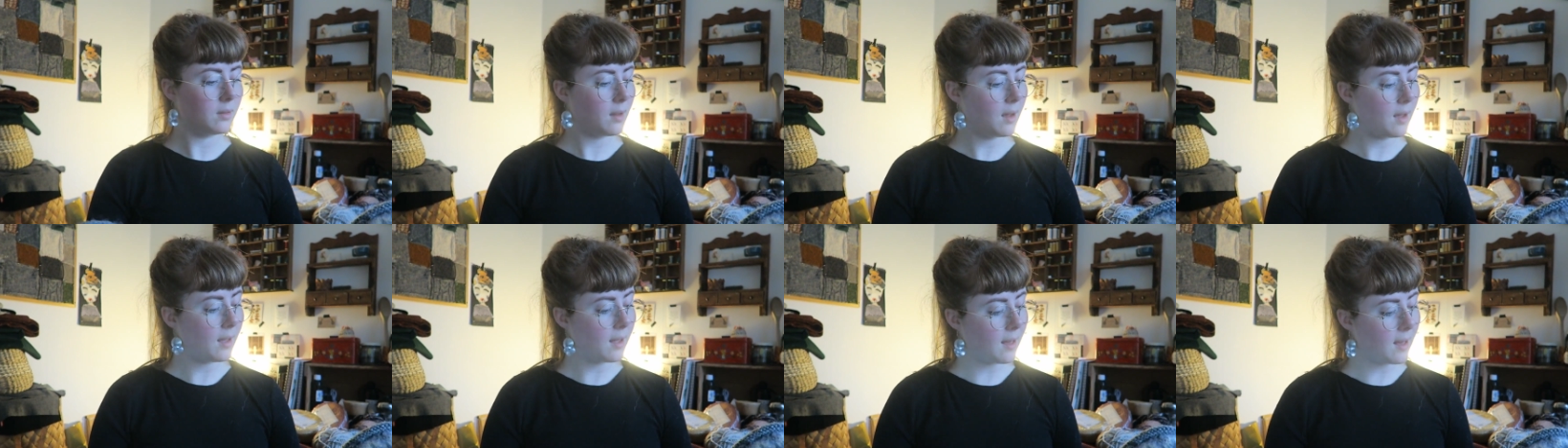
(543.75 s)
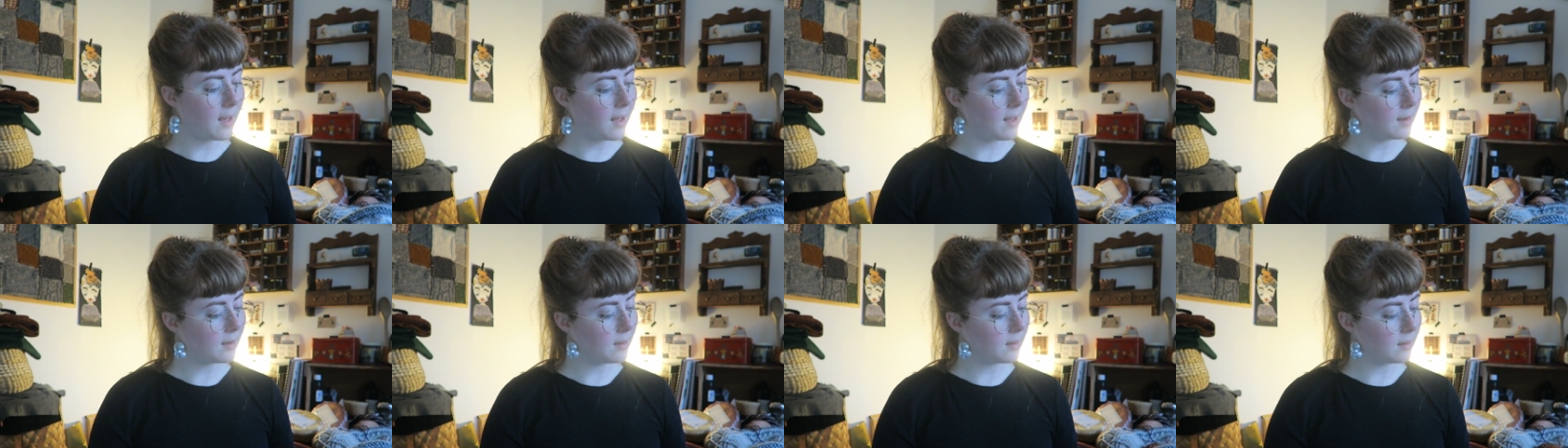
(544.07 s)
I
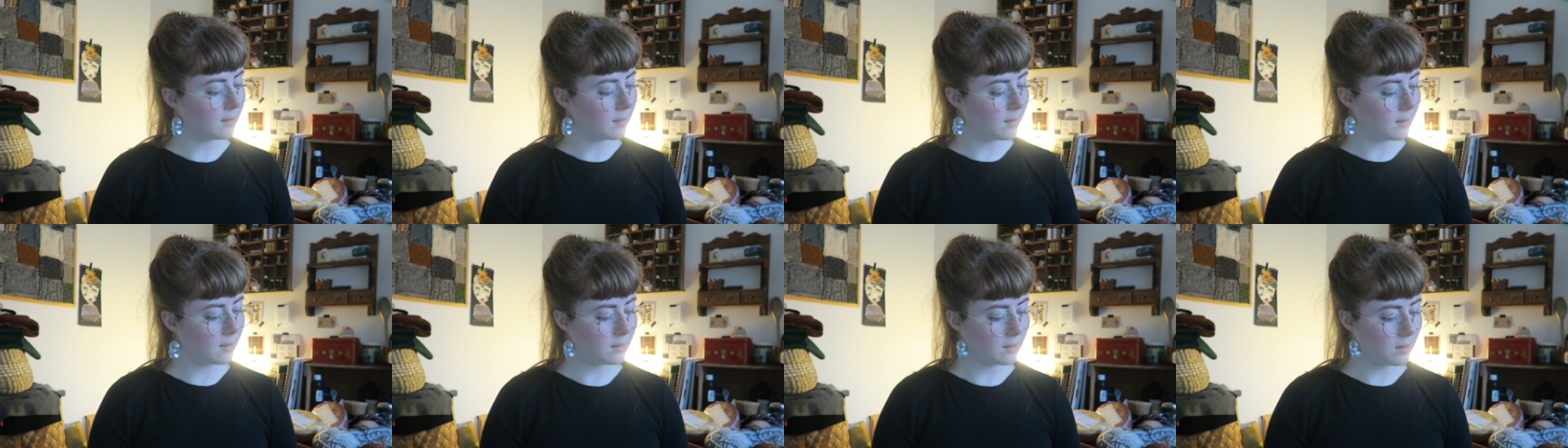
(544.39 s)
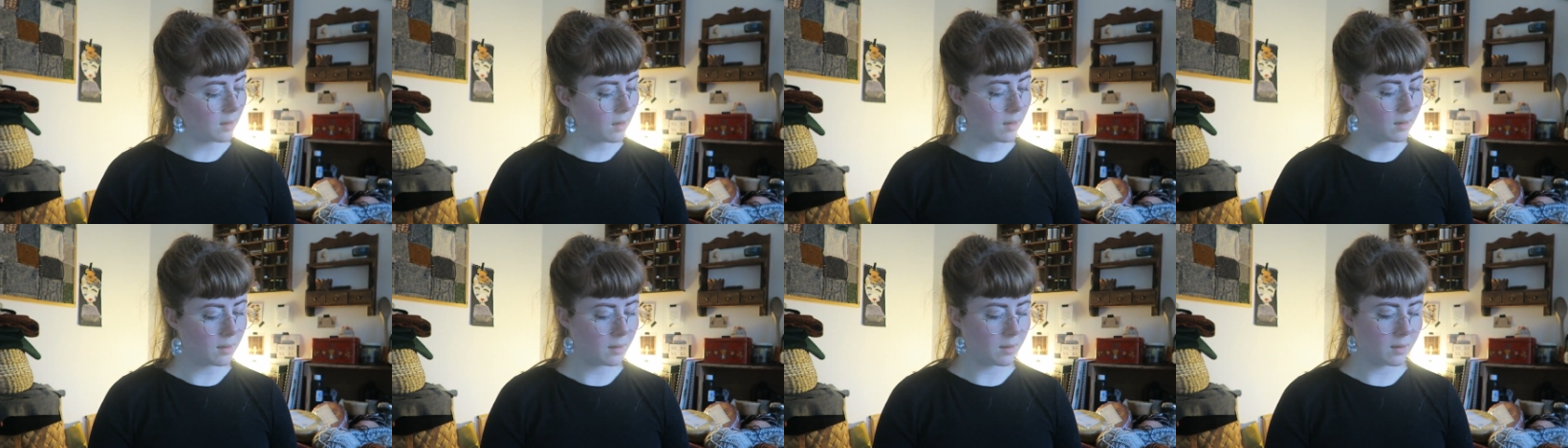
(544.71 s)
add another
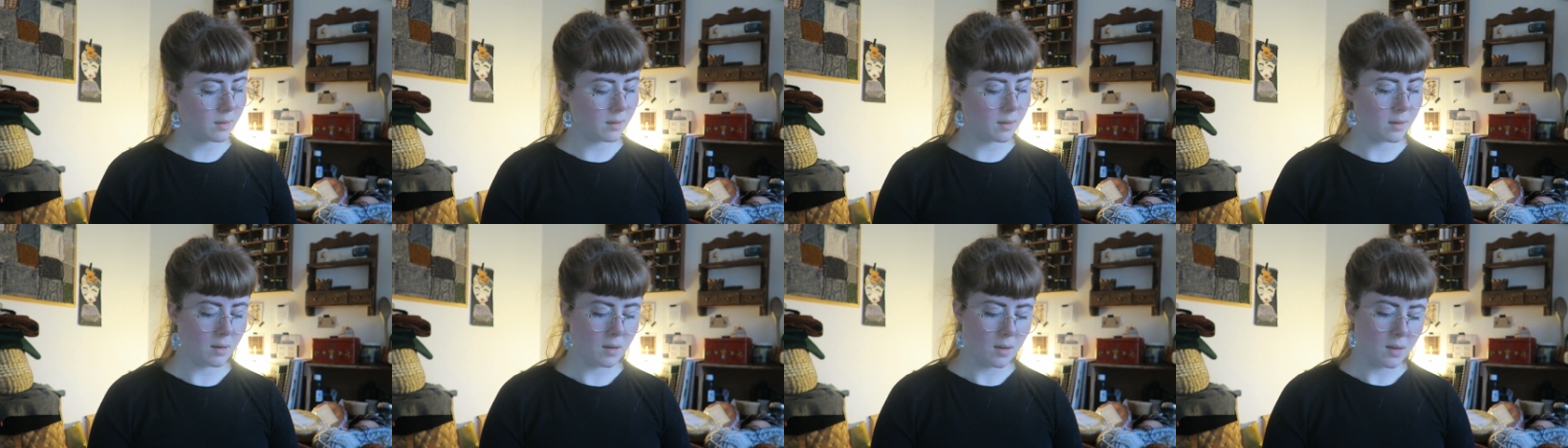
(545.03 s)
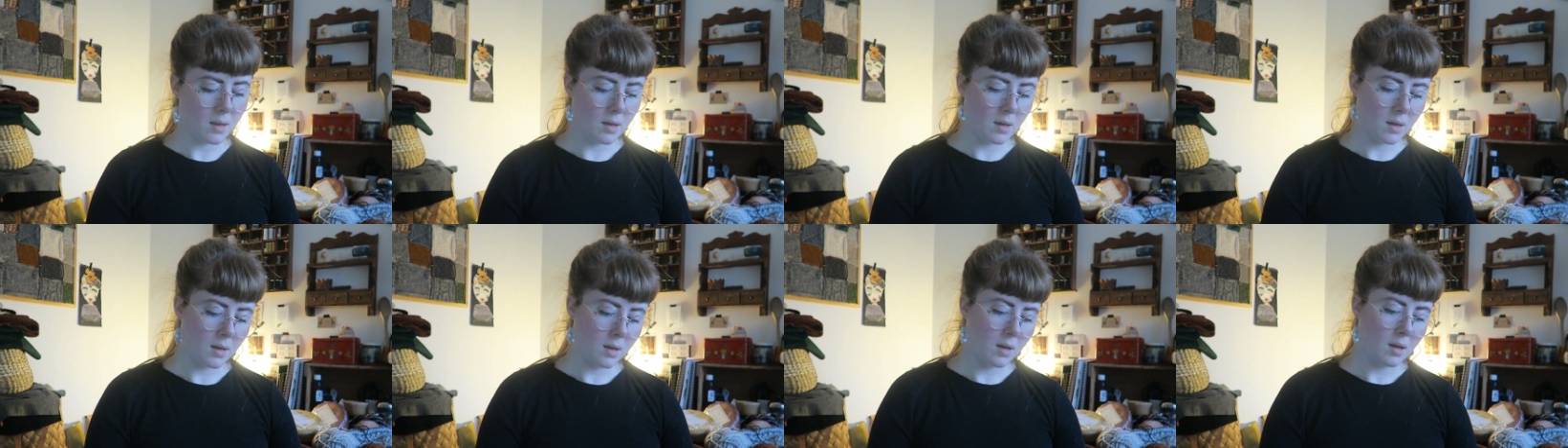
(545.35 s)
color,
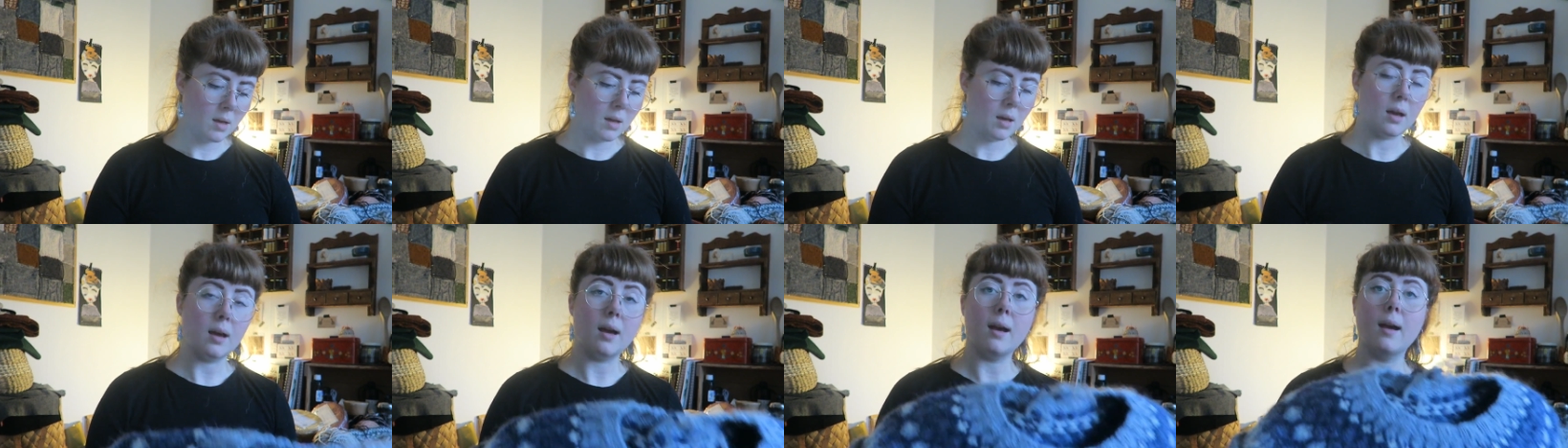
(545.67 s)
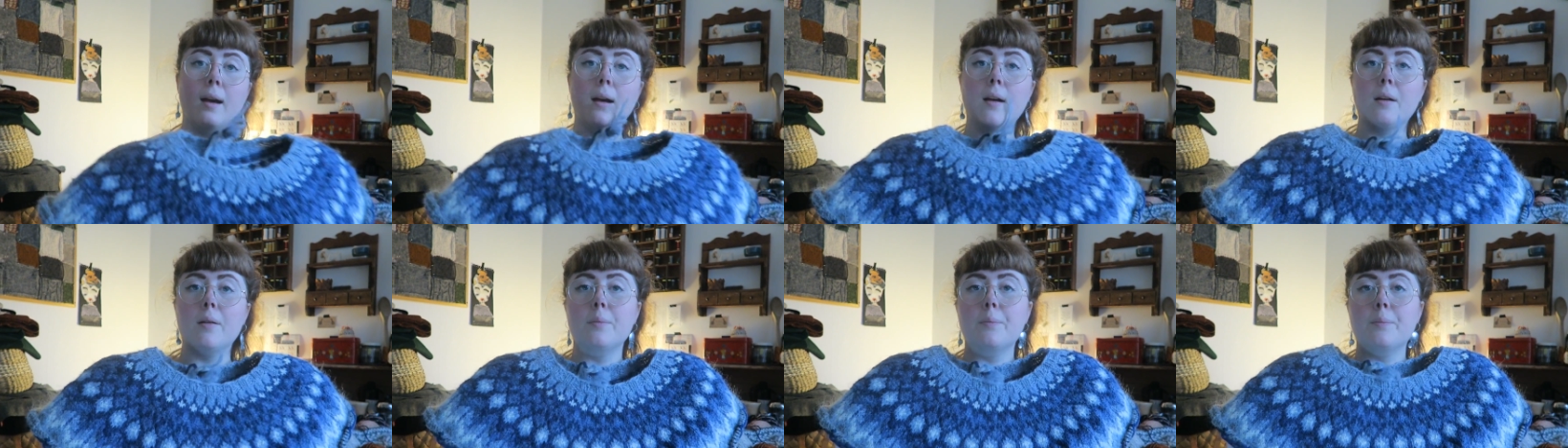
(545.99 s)

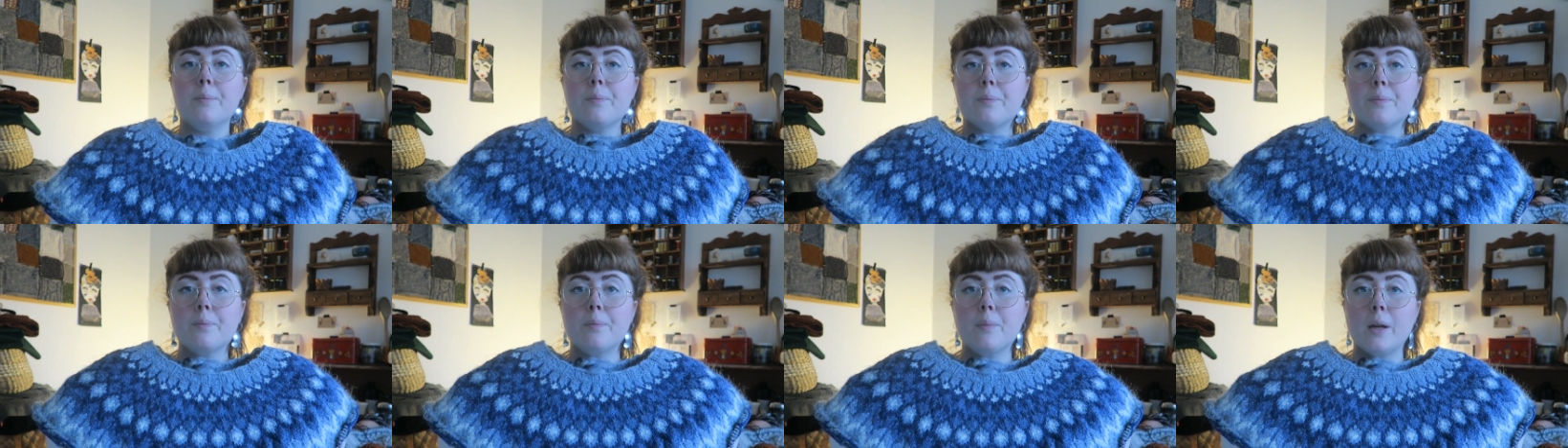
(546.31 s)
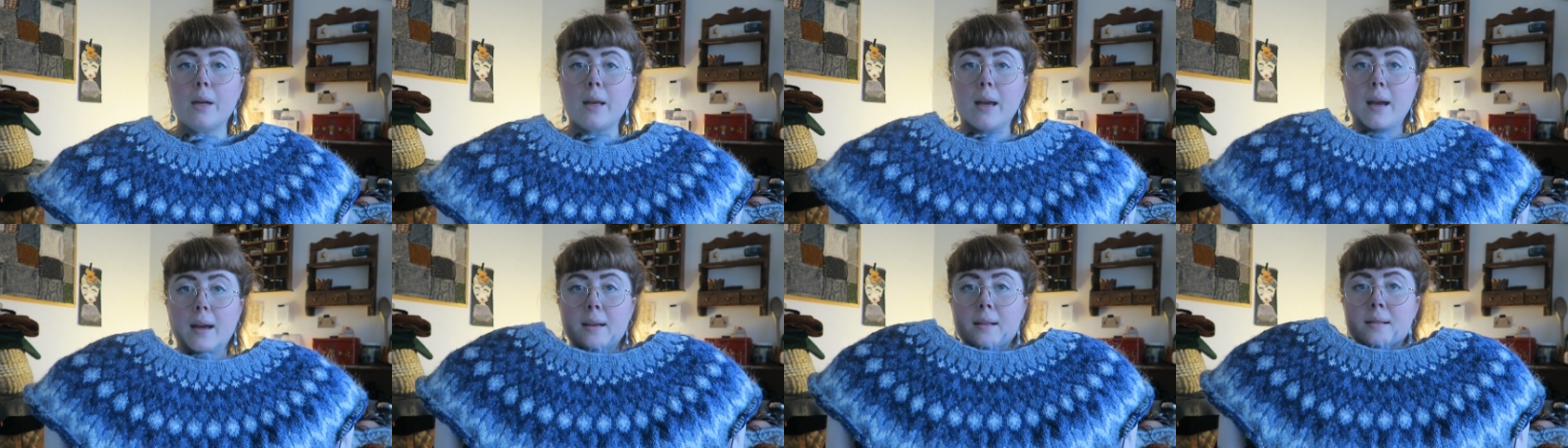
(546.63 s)

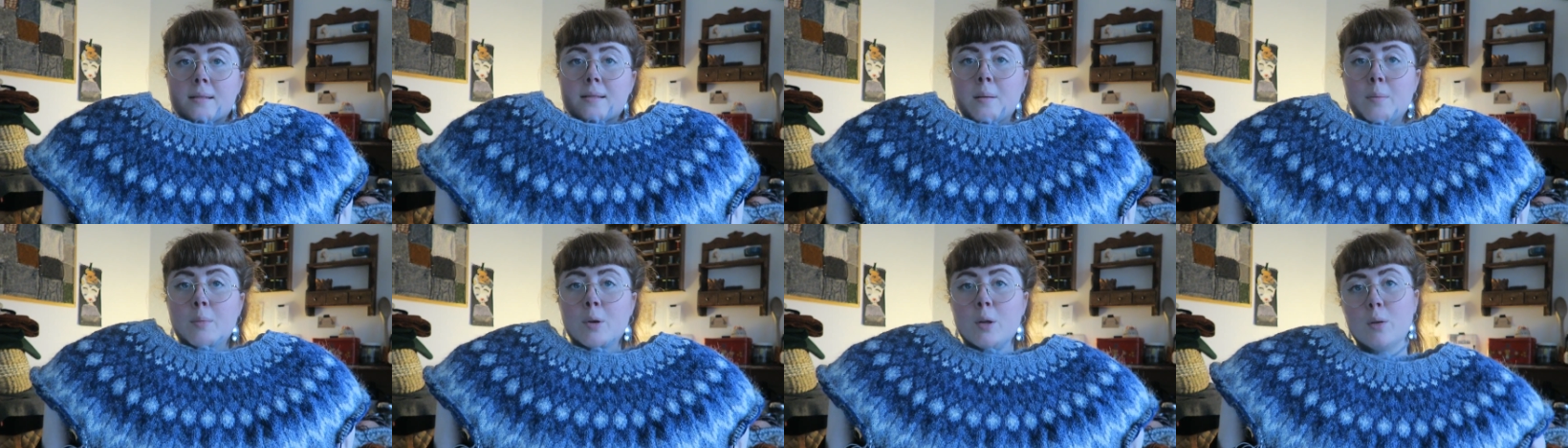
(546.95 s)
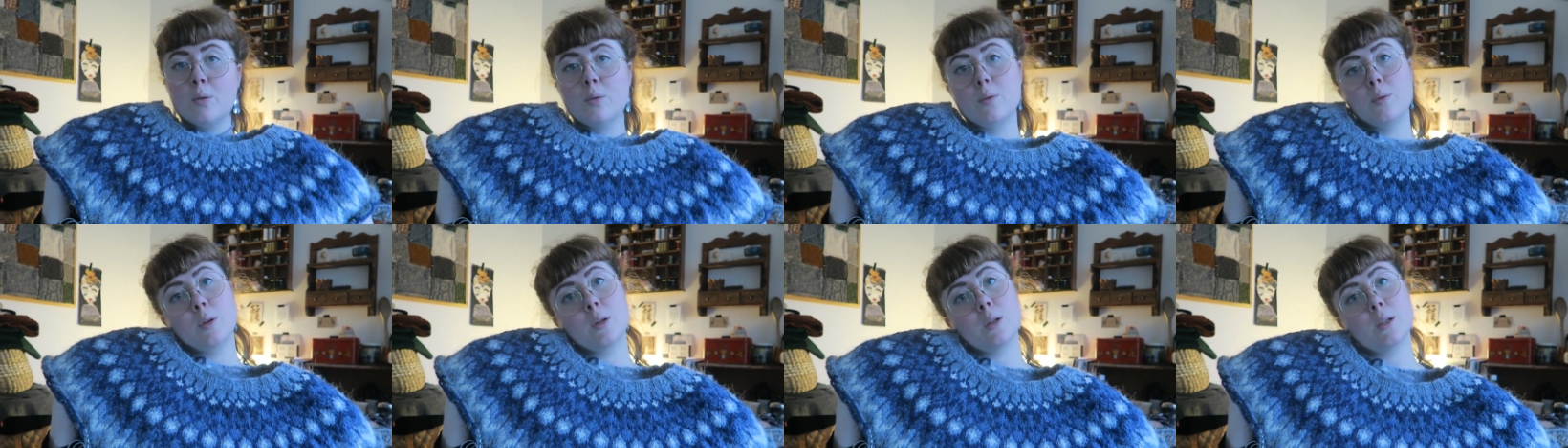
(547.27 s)
but yeah, it's a
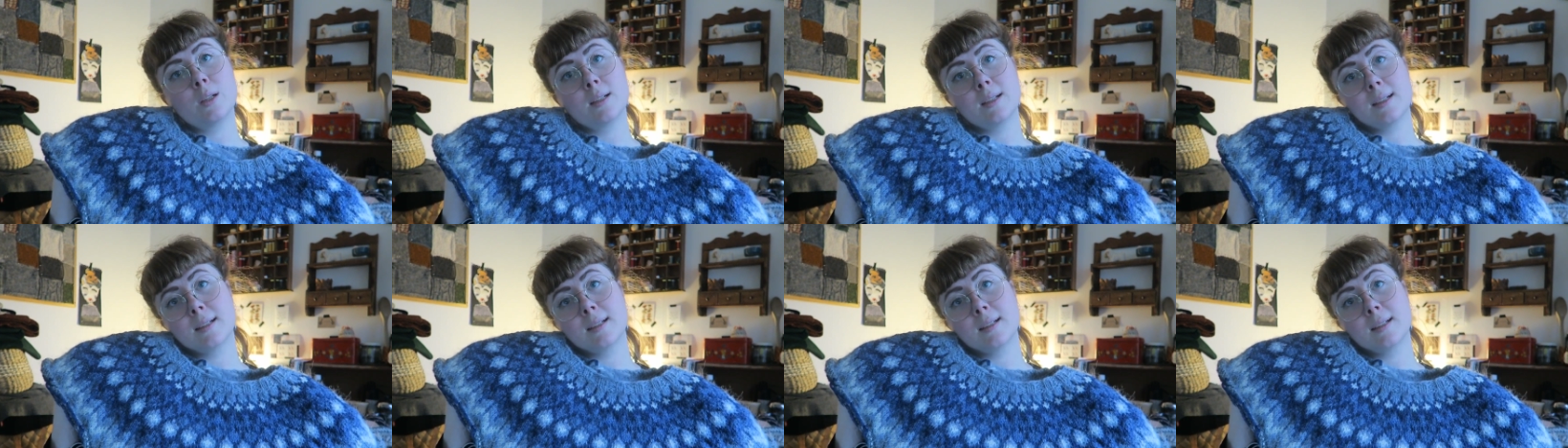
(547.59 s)
blue